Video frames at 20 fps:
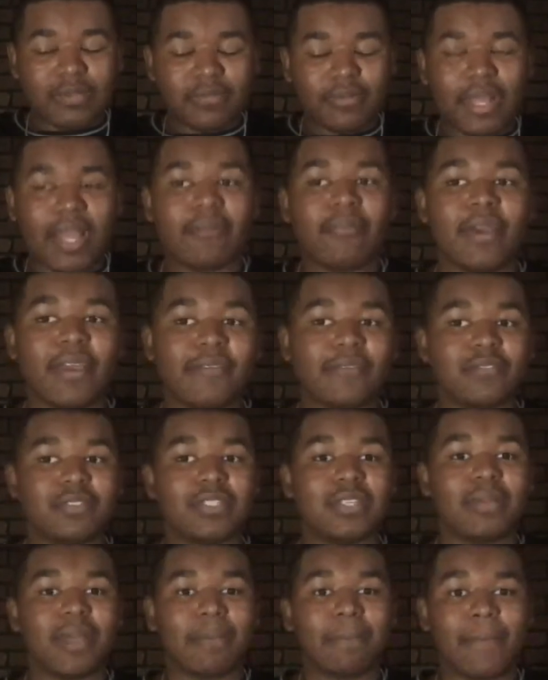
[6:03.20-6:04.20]
like waiting
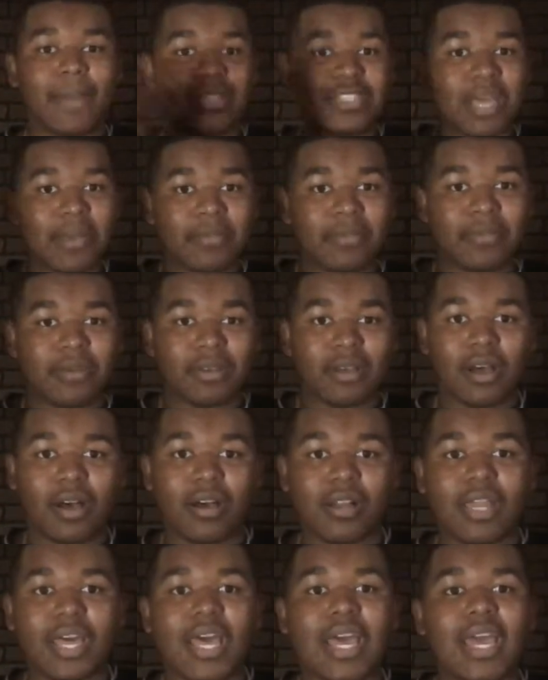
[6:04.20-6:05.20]
to like my table to be
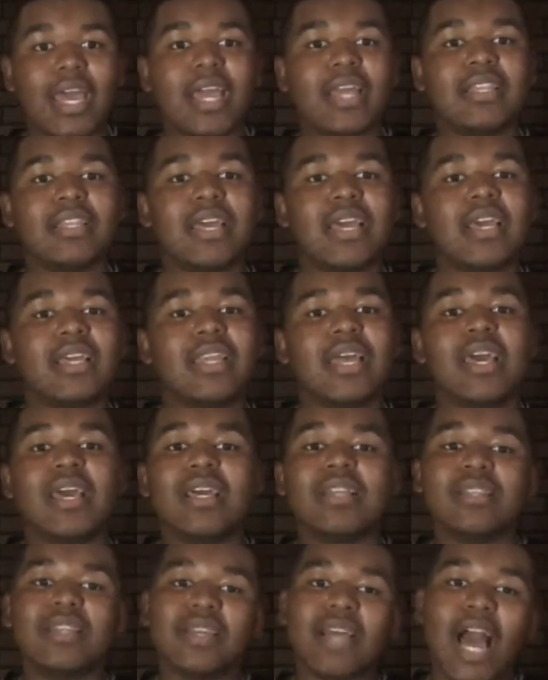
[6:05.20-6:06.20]
called, and then
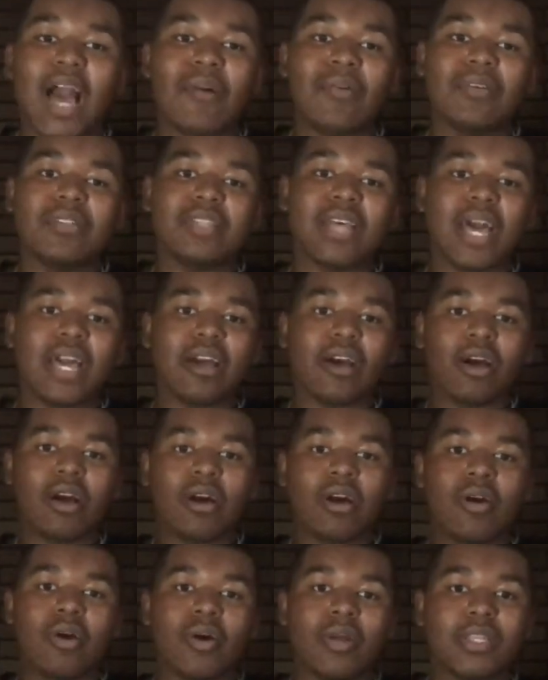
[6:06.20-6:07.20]
the guy was like,
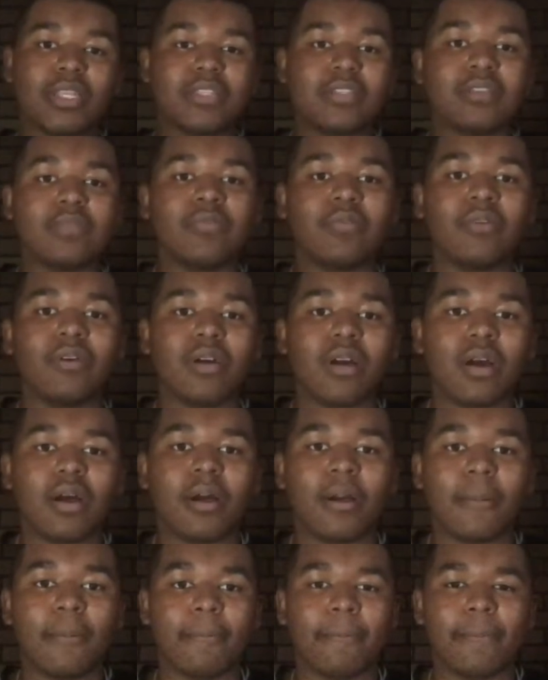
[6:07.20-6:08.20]
"Oh, this is for
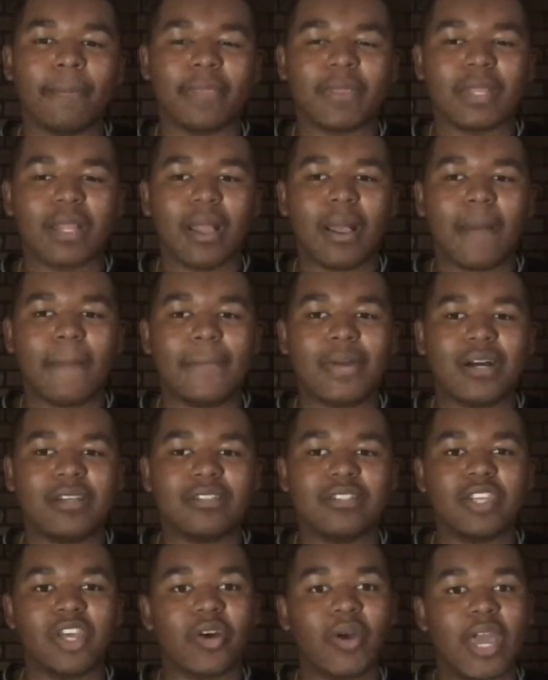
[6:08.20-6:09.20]

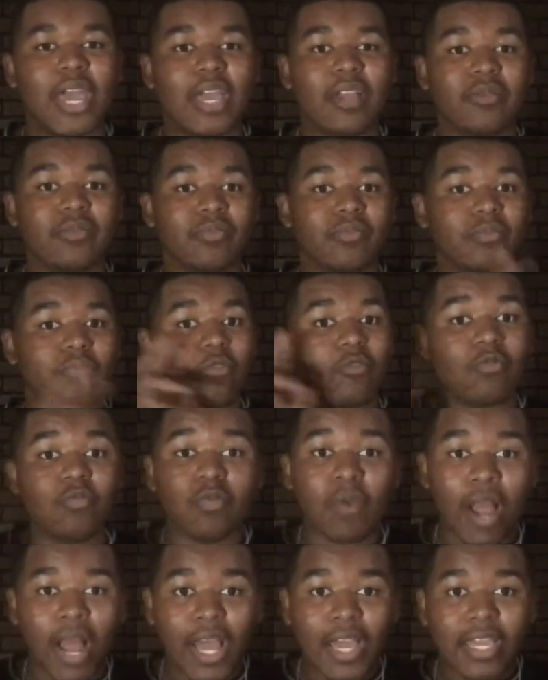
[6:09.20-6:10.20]
Amancio and
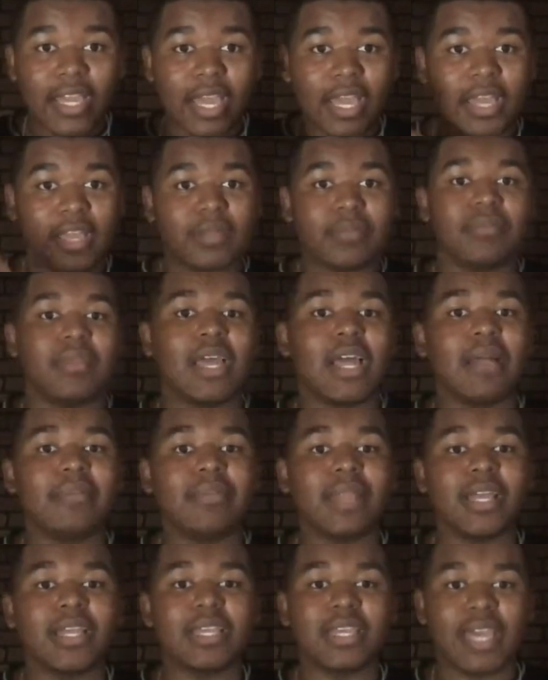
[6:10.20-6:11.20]
Ryan."
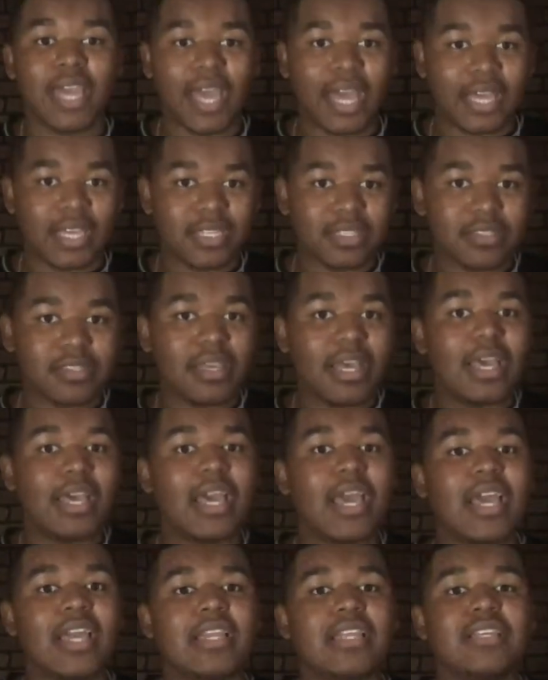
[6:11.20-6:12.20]
I'm like, "Yes,"
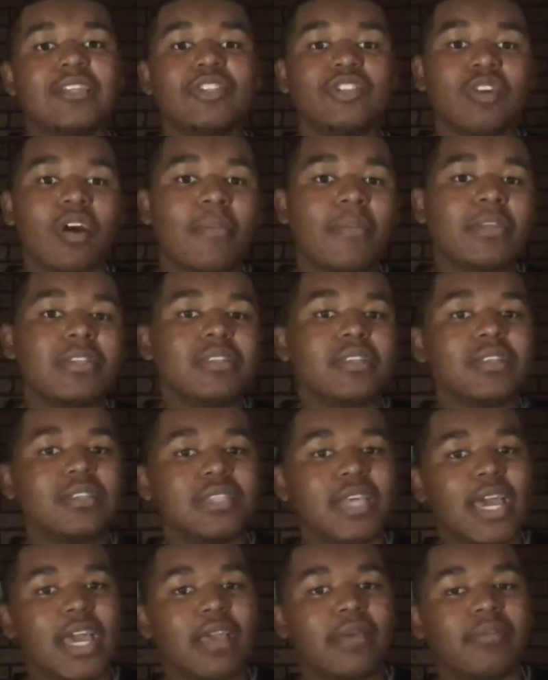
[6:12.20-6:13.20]
and he showed me to the
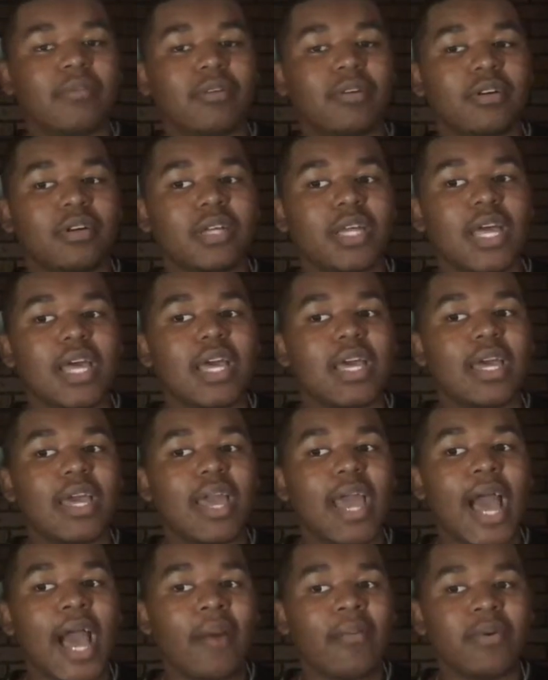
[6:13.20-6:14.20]
table.
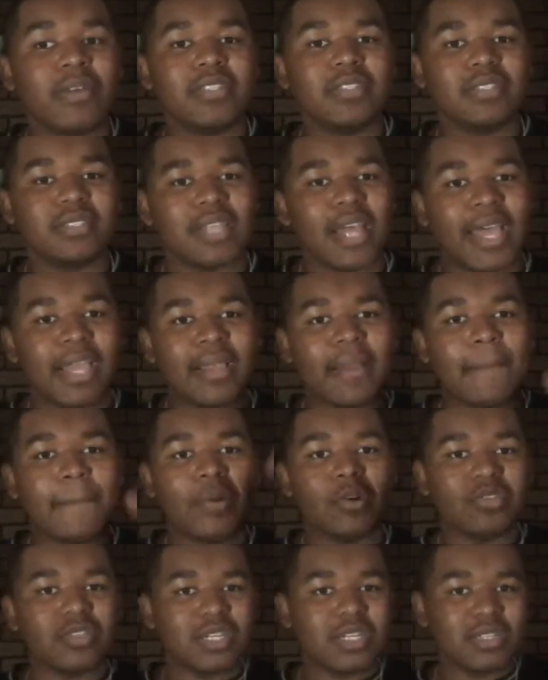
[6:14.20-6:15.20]
I was like
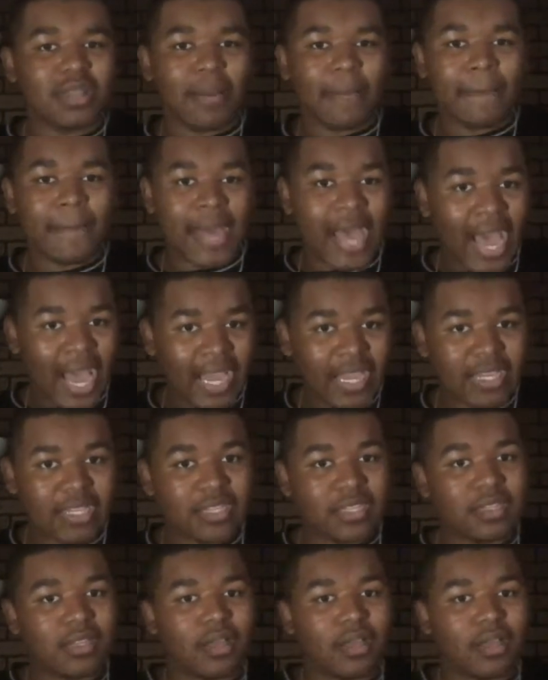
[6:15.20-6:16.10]
mostly in the back,